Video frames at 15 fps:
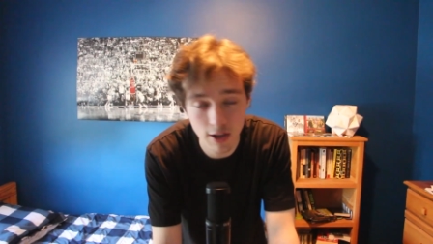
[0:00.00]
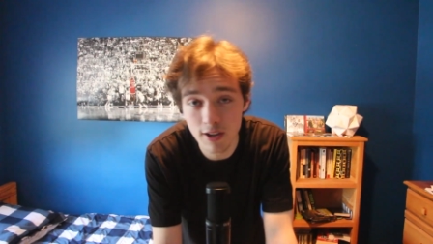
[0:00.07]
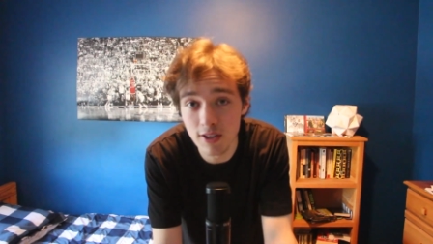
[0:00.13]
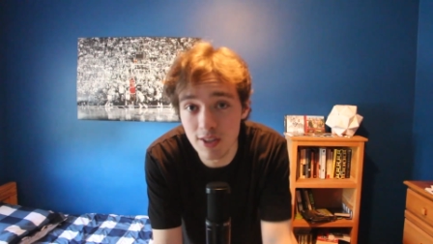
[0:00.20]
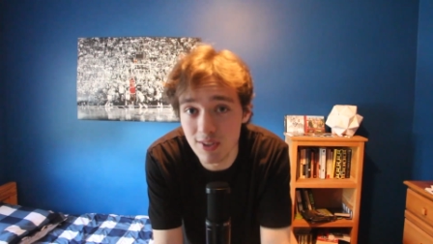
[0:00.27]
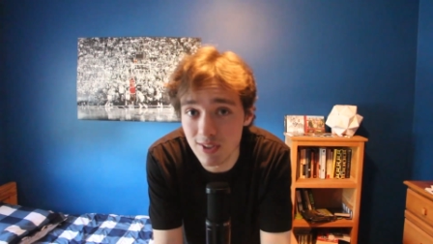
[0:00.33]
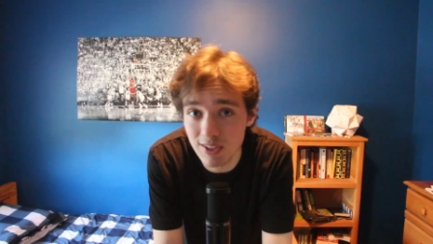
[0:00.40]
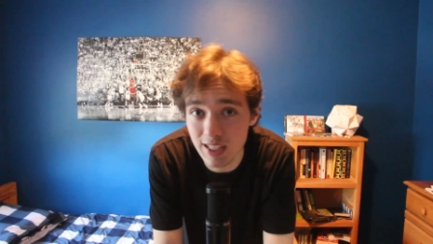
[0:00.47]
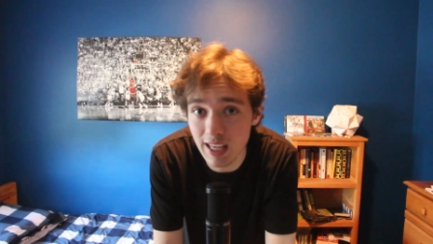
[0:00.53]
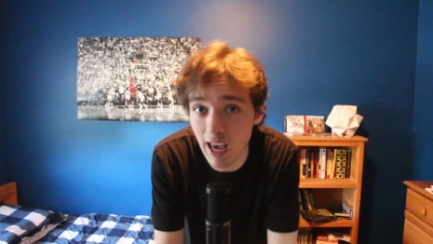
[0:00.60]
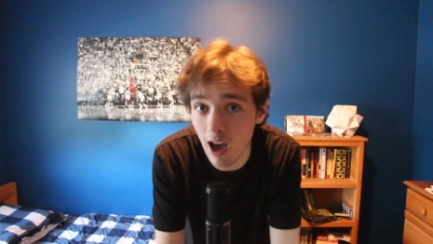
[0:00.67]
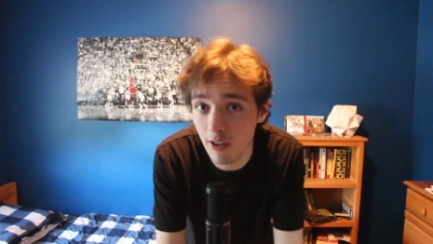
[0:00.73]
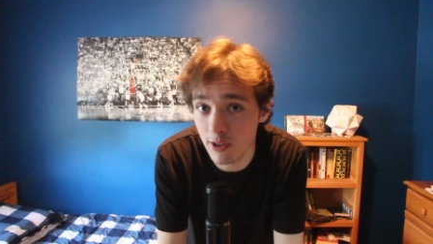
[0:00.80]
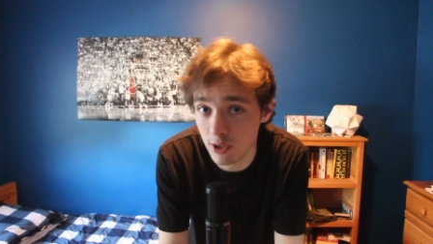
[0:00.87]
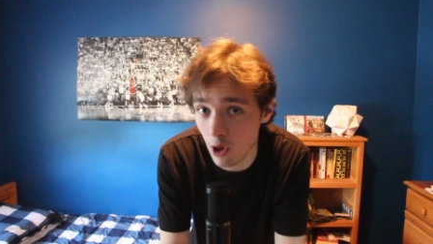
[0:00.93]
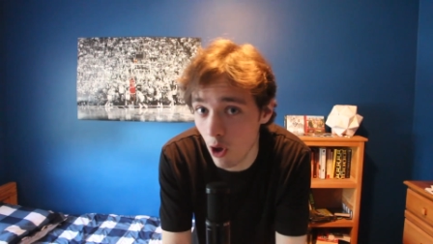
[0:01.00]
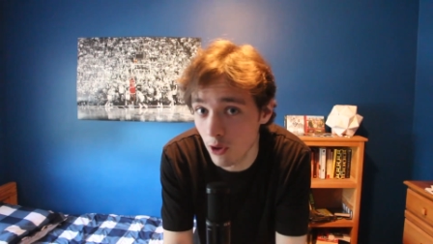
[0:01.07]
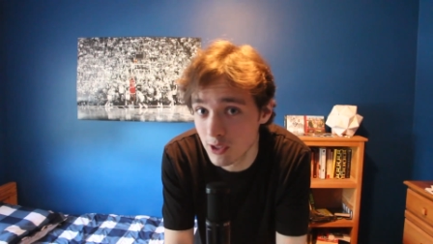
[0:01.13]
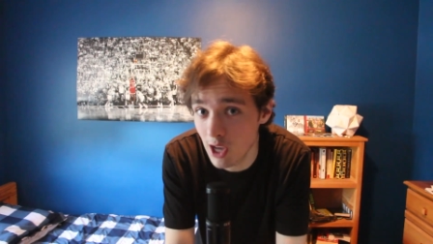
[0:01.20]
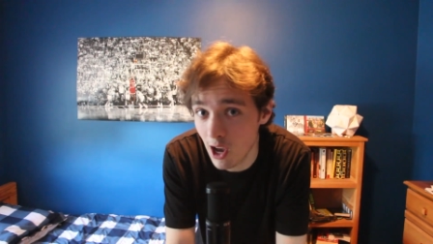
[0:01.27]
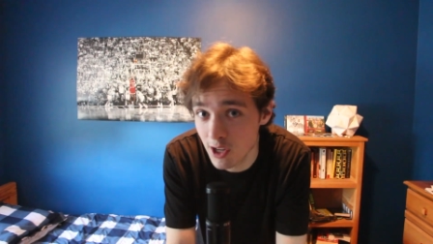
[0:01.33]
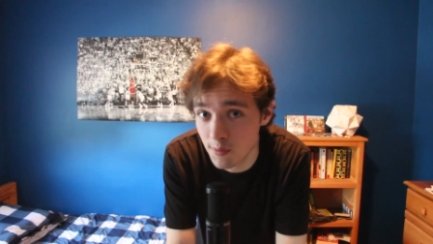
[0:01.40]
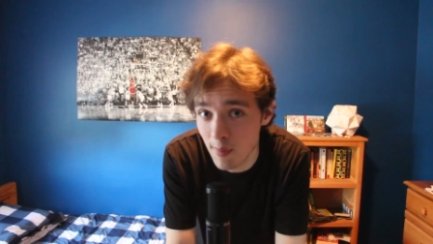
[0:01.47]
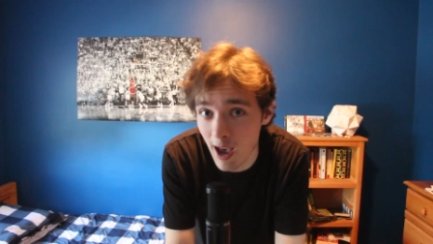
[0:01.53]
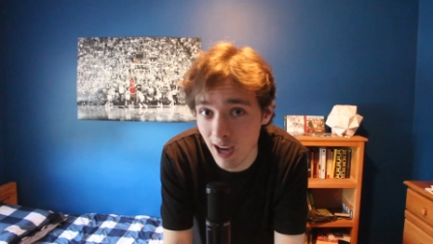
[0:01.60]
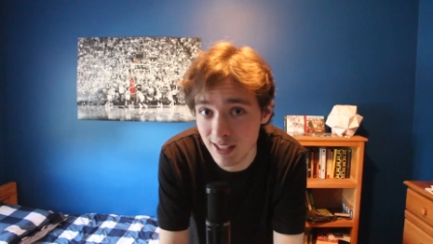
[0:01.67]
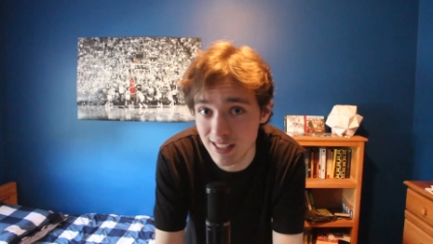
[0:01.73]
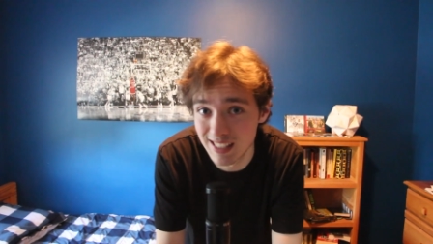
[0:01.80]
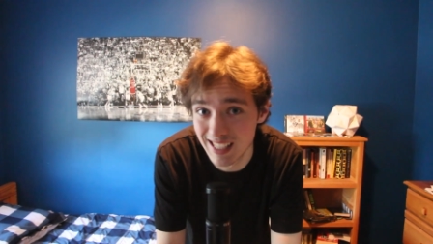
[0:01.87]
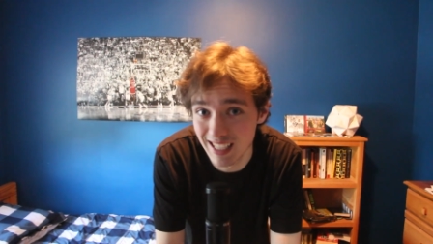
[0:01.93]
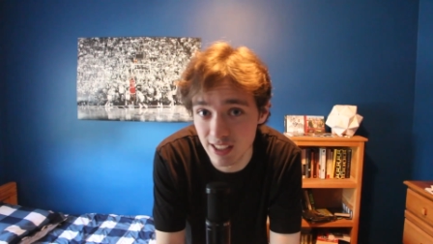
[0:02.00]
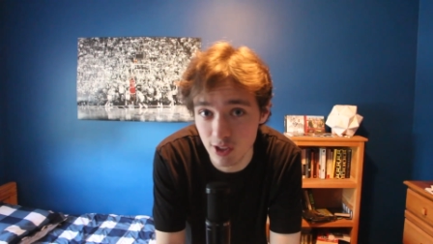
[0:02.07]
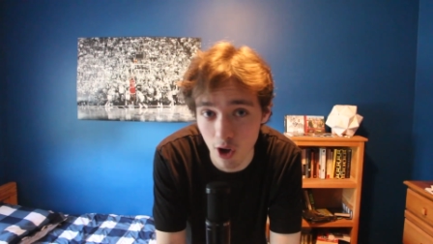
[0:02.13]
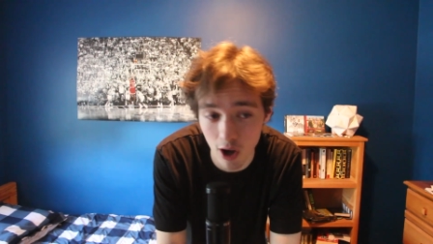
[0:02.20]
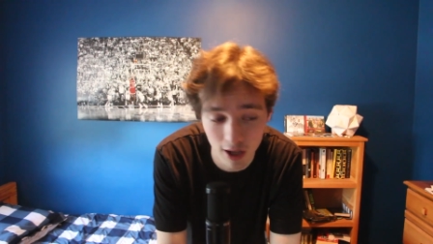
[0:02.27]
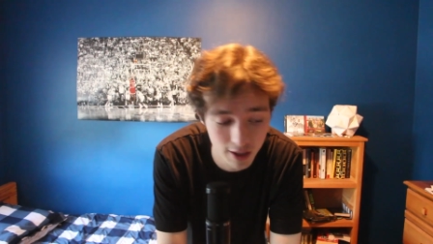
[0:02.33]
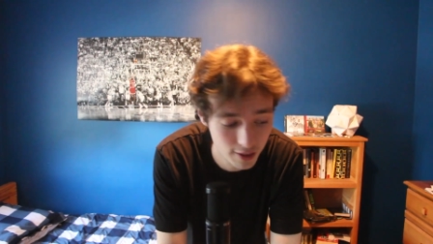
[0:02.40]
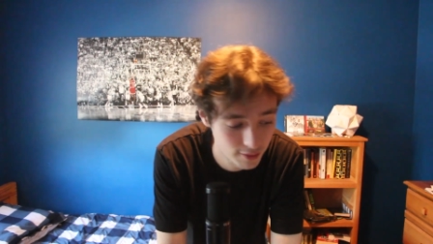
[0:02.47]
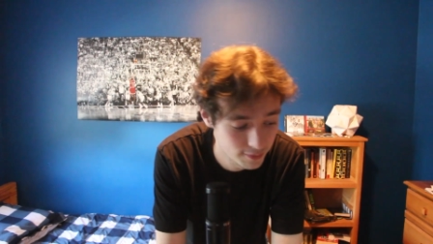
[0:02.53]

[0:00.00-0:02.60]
Now, you can see how this all ties back to TikTok.